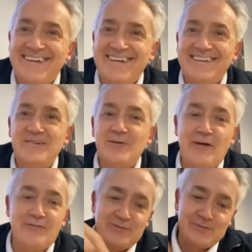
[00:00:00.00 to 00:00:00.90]
You
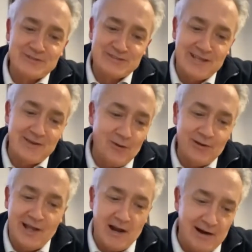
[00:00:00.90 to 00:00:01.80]
have to stay
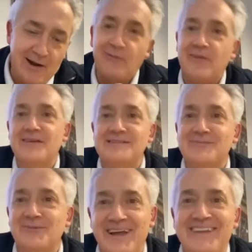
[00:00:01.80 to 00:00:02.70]
only around the
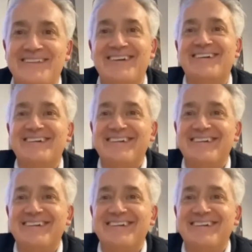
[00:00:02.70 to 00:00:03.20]
simulator.